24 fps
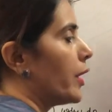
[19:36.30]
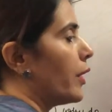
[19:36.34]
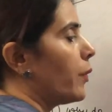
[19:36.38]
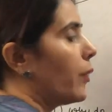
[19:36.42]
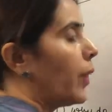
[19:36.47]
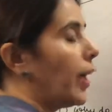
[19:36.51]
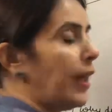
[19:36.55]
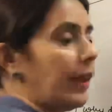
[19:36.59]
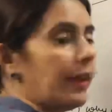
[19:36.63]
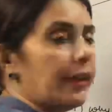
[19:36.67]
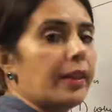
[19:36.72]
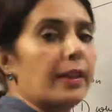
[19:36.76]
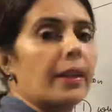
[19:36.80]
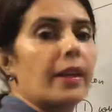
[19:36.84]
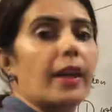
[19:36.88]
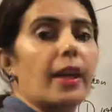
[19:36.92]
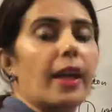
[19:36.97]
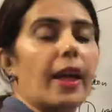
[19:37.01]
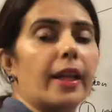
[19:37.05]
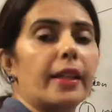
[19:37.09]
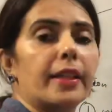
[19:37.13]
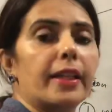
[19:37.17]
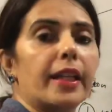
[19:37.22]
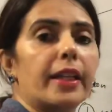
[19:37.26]
right?
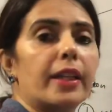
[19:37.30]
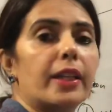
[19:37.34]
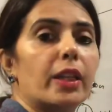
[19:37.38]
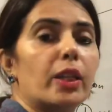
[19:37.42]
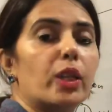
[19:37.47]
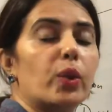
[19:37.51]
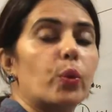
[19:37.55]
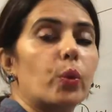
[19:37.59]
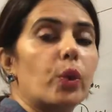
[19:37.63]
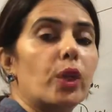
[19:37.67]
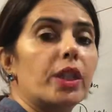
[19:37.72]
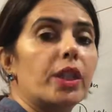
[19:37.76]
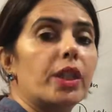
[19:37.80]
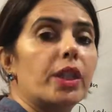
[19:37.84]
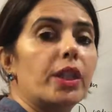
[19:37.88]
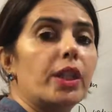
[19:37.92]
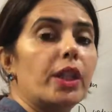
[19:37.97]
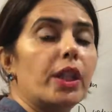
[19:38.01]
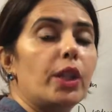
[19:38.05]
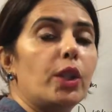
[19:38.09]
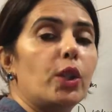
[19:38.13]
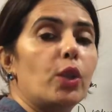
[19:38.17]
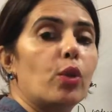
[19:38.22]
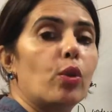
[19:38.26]
And get
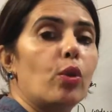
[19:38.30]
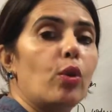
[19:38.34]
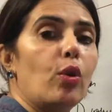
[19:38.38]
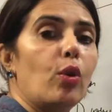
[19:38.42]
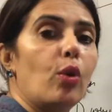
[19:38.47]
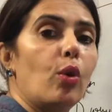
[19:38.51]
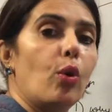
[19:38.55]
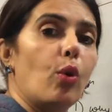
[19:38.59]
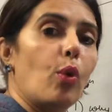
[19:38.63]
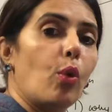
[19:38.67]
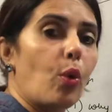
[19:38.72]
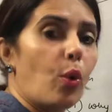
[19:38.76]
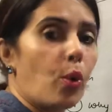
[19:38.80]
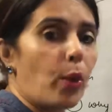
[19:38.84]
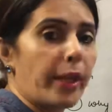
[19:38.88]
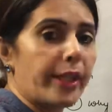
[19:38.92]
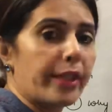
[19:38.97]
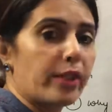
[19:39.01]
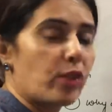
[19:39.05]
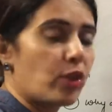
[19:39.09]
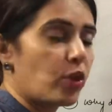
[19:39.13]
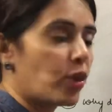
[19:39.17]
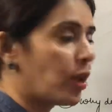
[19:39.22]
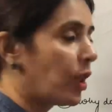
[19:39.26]
converted into
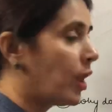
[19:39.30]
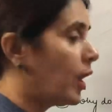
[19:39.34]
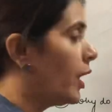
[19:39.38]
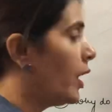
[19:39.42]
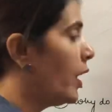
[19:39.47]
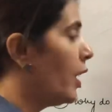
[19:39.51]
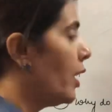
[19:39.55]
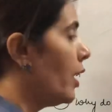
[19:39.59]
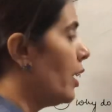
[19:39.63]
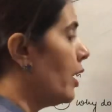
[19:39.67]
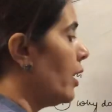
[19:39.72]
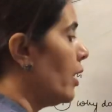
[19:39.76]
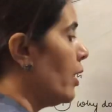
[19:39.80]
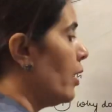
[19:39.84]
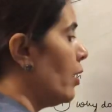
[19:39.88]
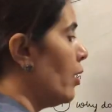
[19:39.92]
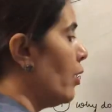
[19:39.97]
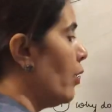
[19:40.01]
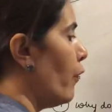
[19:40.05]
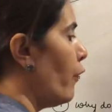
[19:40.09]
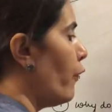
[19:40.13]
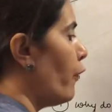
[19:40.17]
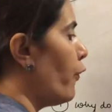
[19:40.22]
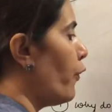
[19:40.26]
OH.
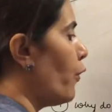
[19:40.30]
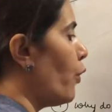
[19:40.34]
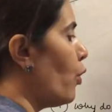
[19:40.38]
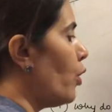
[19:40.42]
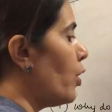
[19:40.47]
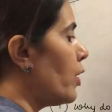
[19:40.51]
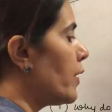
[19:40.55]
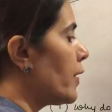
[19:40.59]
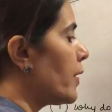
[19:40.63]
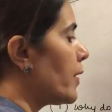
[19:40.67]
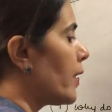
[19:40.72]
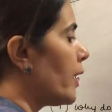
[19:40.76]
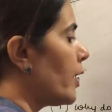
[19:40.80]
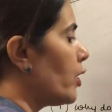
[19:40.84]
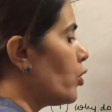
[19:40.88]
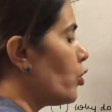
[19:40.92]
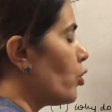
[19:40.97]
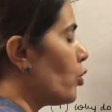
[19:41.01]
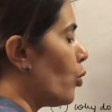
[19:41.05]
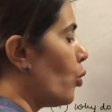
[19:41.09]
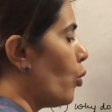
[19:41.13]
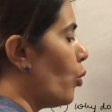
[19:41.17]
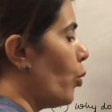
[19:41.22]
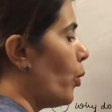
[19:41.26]
4
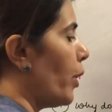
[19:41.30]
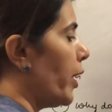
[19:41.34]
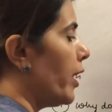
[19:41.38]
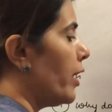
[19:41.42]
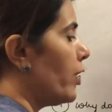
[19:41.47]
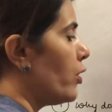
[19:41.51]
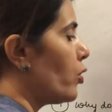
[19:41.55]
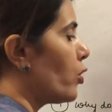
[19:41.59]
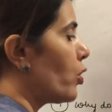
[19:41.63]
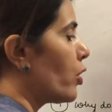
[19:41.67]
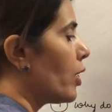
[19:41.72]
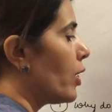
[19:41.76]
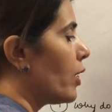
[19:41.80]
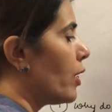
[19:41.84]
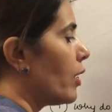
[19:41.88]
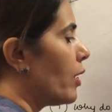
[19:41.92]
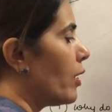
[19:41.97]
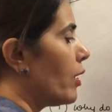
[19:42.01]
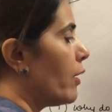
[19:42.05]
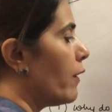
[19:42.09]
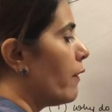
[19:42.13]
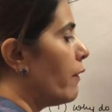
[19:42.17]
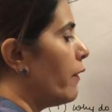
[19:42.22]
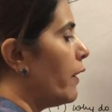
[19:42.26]
such OH
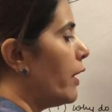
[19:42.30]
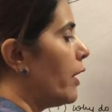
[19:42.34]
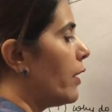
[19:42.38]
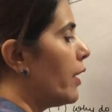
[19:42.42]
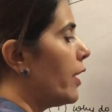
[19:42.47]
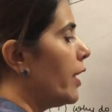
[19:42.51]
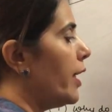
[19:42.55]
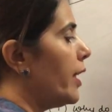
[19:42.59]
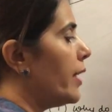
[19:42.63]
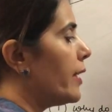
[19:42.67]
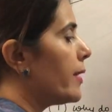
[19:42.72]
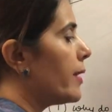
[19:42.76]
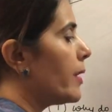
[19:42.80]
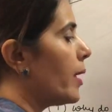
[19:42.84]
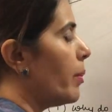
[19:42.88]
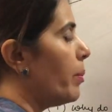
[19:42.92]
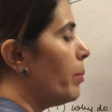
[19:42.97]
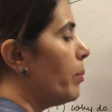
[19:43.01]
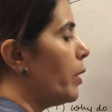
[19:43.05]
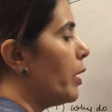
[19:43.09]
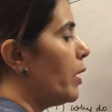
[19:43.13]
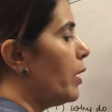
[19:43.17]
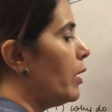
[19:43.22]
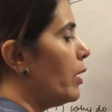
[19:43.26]
will
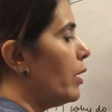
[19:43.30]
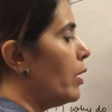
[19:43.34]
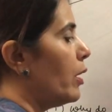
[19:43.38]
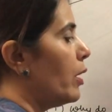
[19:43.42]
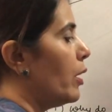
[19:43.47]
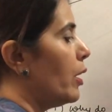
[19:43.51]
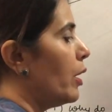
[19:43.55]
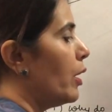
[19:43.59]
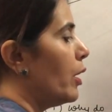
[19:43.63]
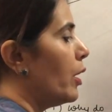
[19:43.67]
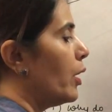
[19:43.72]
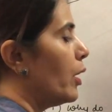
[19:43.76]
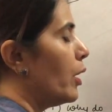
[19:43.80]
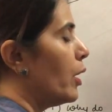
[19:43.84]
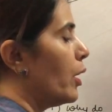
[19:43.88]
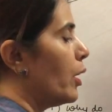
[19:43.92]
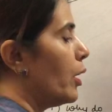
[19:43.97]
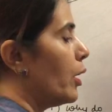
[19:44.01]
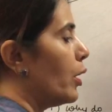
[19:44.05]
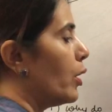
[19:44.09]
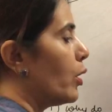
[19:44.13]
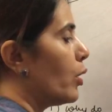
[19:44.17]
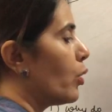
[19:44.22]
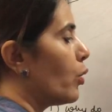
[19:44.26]
reassemble
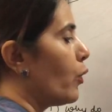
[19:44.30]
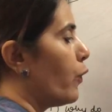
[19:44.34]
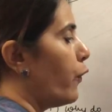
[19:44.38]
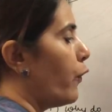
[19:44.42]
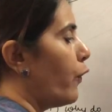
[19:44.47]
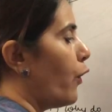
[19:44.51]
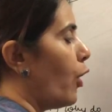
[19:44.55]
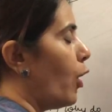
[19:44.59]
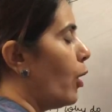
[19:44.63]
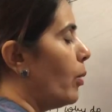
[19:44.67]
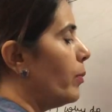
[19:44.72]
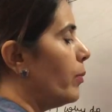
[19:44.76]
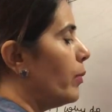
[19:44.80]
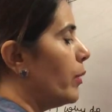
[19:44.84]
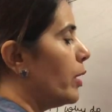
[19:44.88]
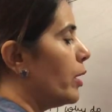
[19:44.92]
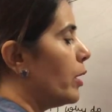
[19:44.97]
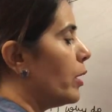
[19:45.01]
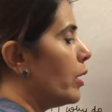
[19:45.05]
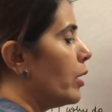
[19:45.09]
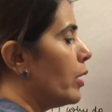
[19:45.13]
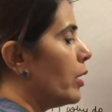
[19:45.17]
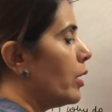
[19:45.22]
to form,